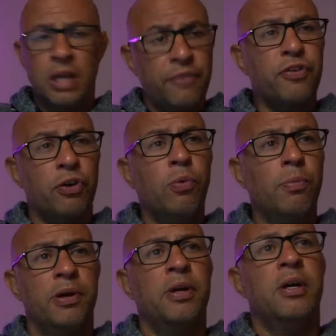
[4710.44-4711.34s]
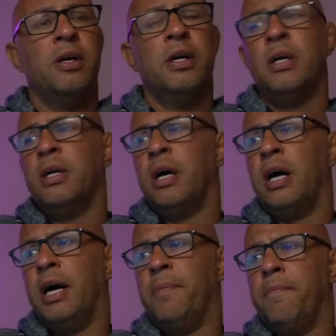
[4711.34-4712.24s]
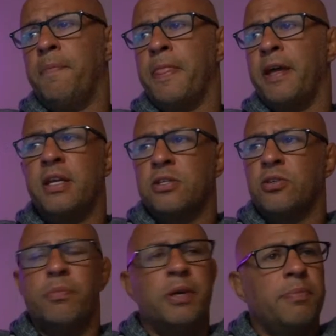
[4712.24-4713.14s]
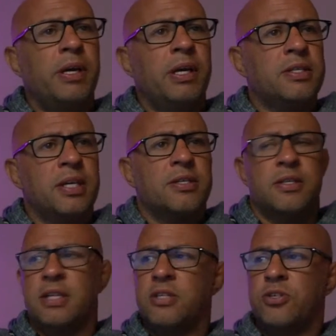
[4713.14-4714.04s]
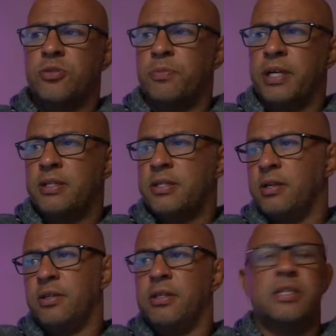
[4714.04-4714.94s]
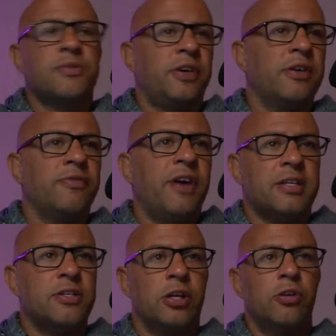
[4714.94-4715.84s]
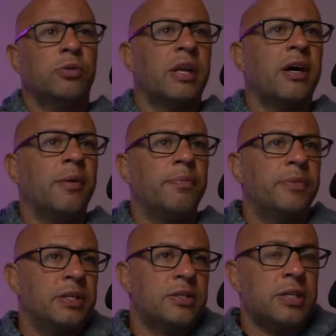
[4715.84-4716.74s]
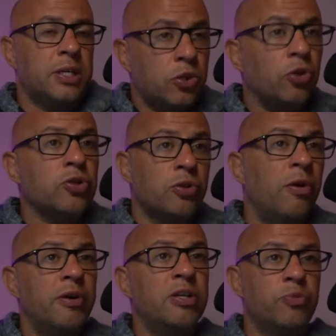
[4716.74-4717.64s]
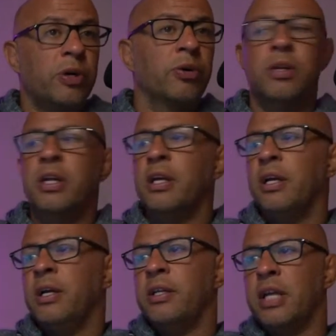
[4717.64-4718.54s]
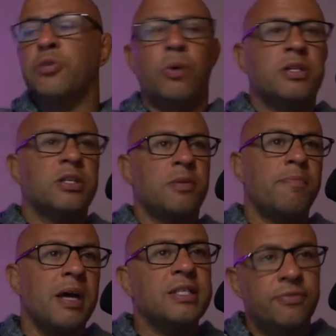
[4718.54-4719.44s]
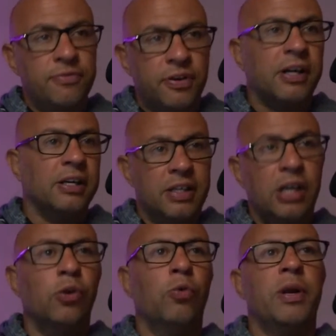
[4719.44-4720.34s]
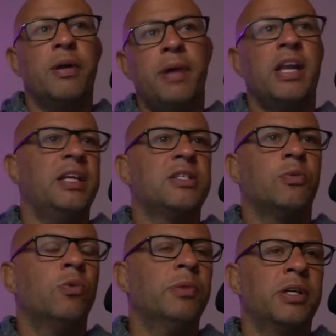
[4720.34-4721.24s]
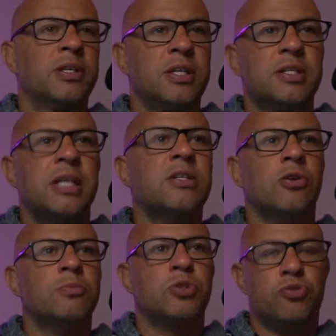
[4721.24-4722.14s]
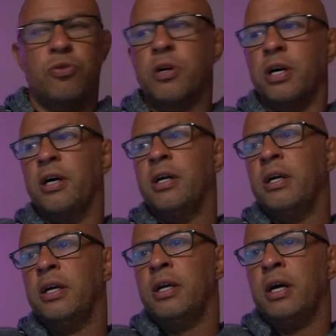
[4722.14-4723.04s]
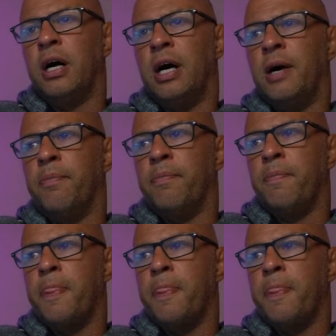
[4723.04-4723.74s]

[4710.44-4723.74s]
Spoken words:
if you're a woman. And that's not me being sexist. That's just me telling you that's fucking facts. You can look that up. That's testosterone is real. That's why it's such a massive fucking deal when a man hits a woman because you're 10 times stronger. Um,